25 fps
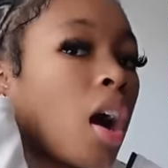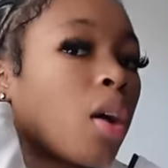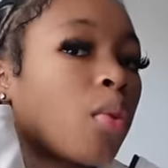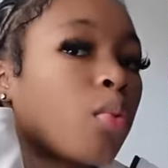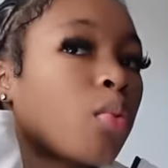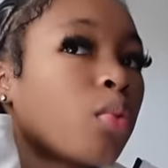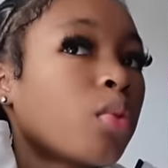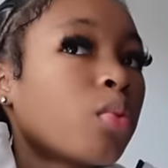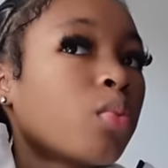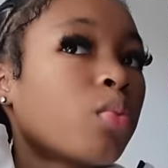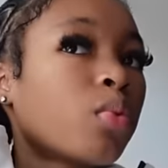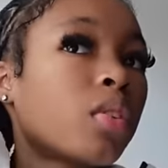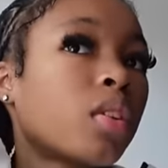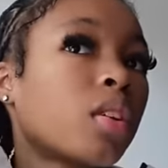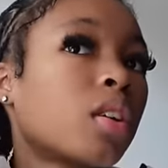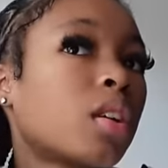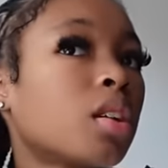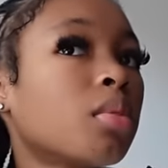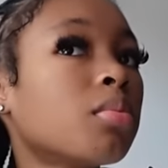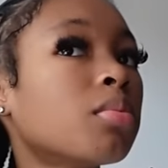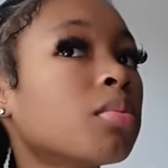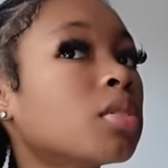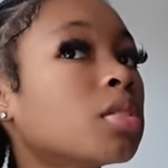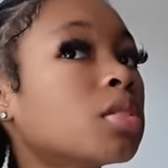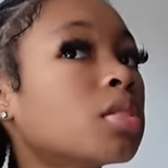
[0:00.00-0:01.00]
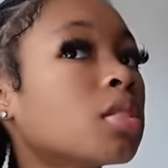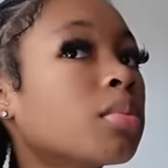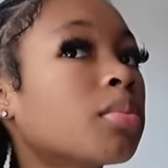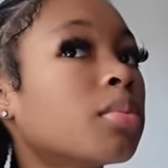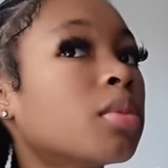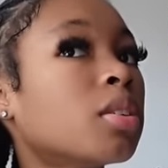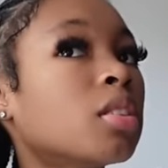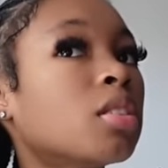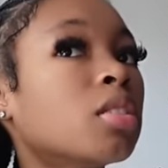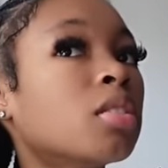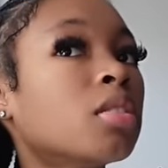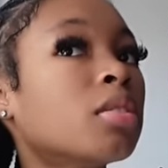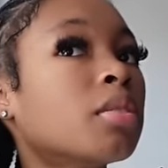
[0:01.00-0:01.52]
I really want to give me some
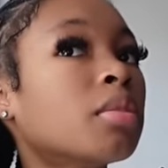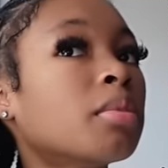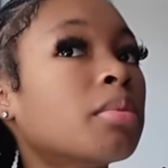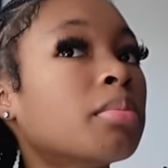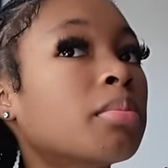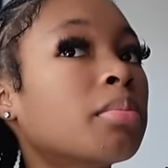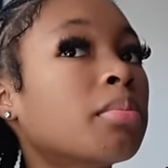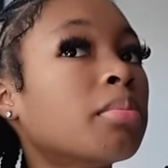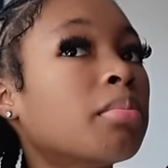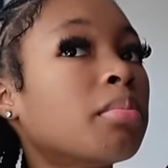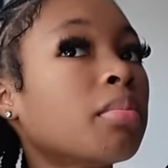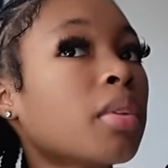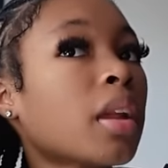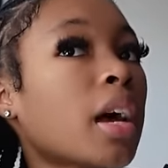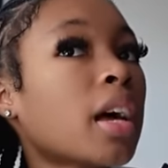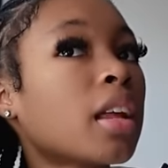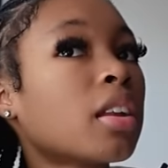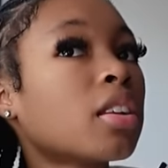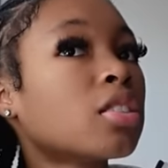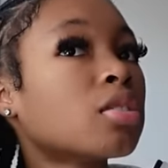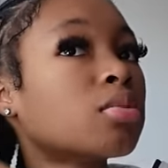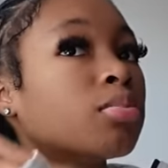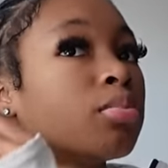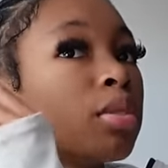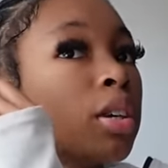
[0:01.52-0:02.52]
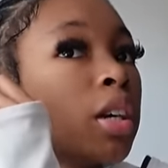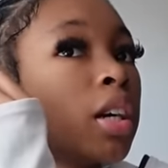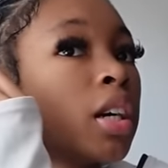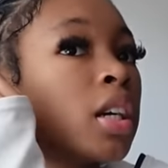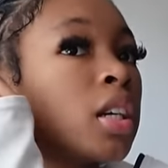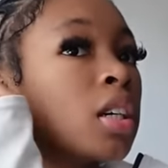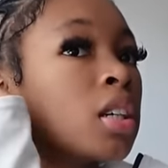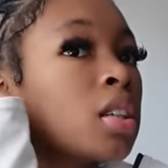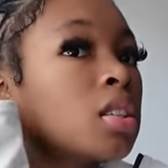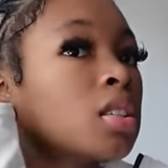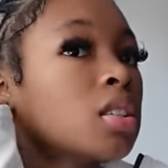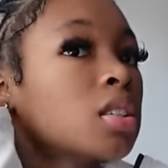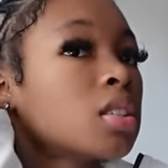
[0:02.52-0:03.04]
um knotless
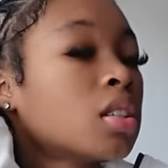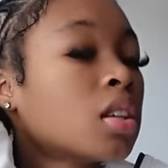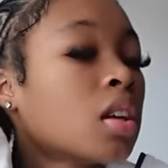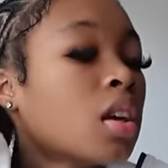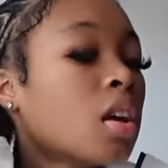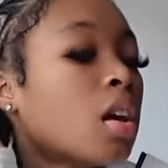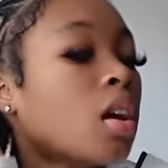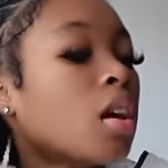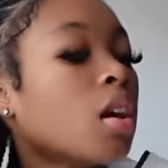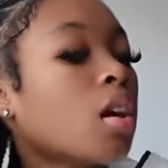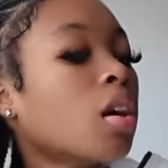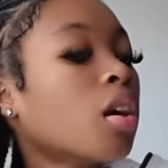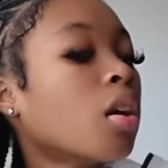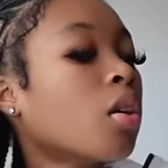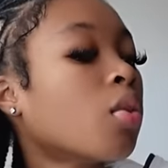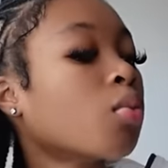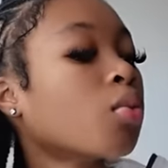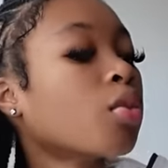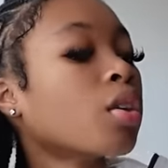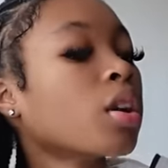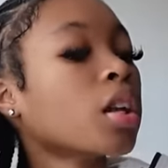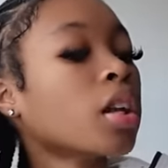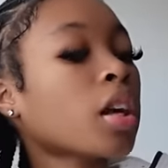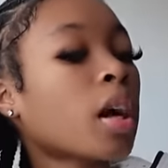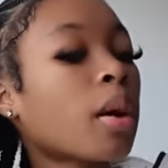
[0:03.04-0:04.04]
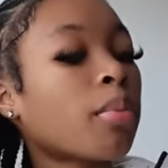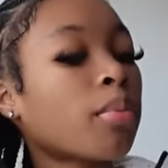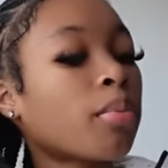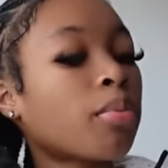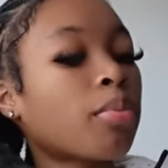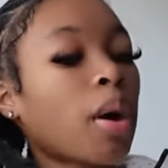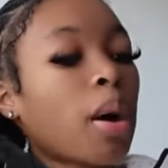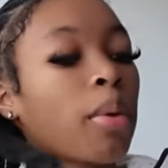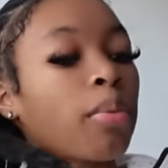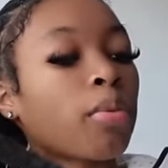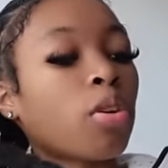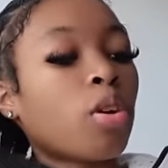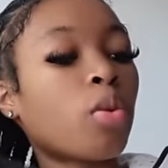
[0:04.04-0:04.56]
braids really, I'm
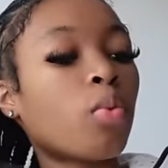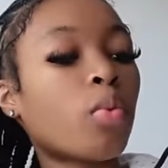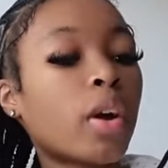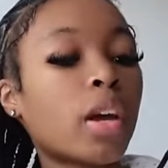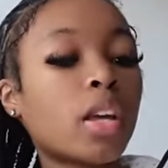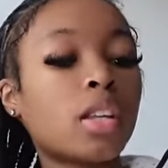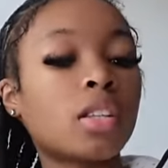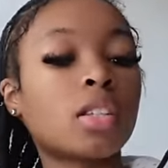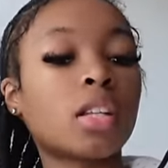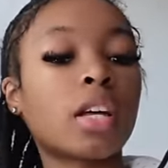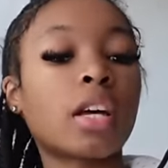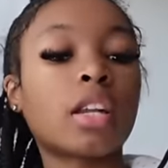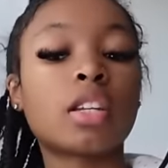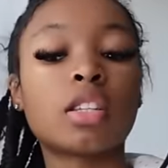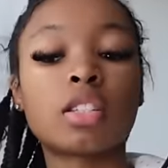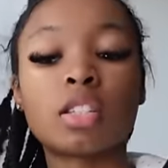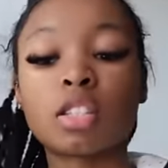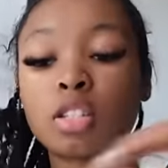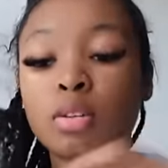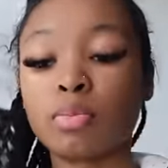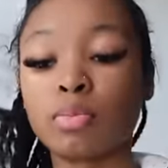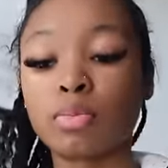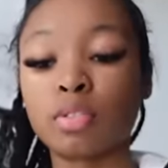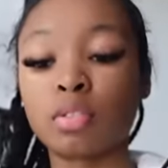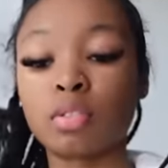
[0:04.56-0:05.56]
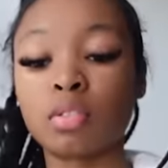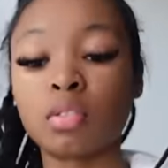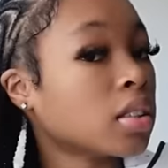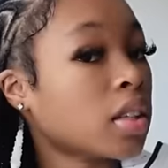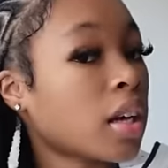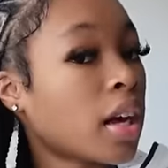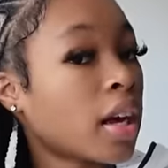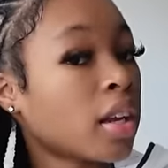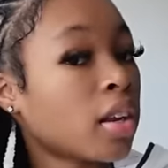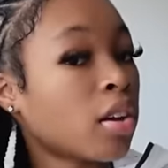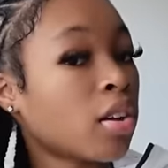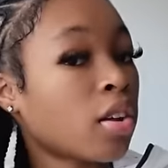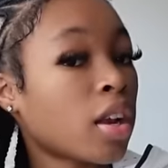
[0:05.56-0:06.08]
probably gonna wait till like the summer.
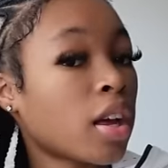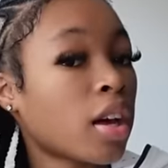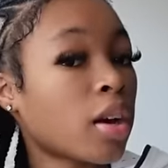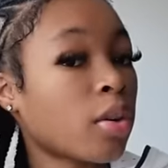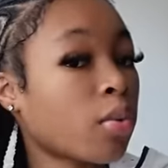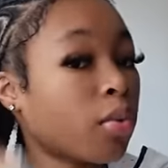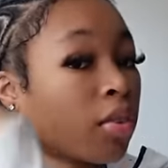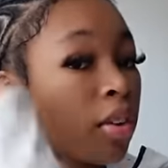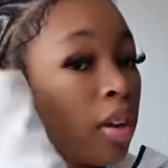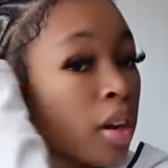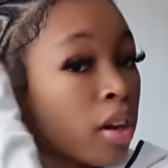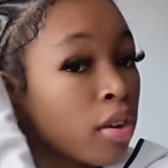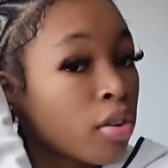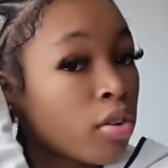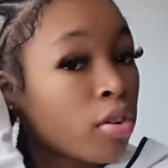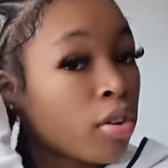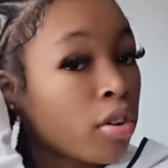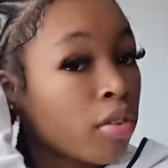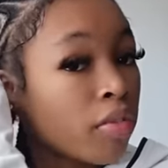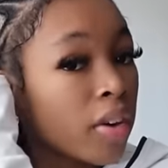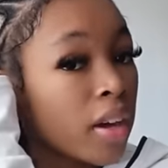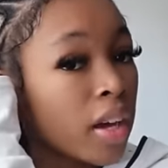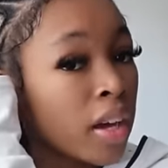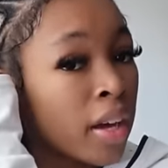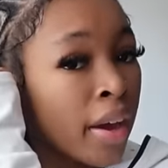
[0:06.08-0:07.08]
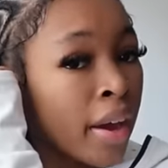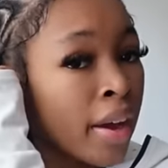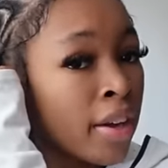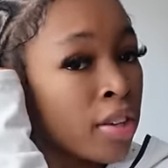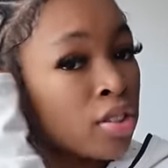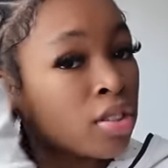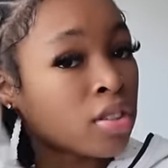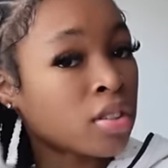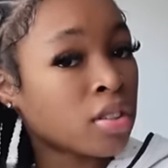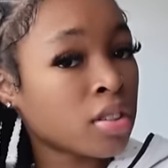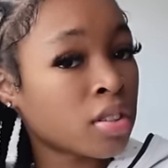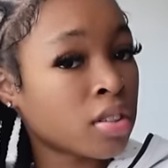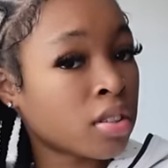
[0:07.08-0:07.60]
I know like when I go on
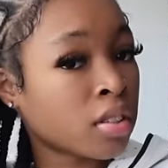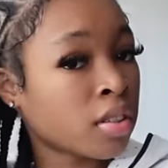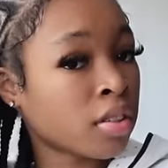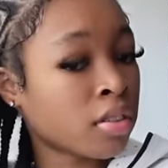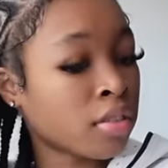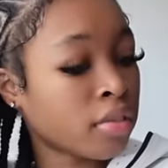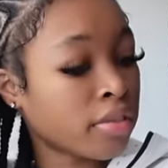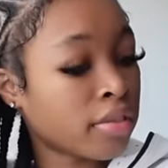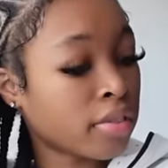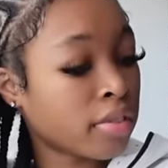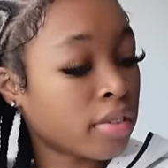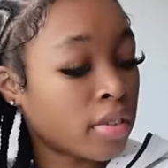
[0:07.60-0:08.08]
vacation and stuff,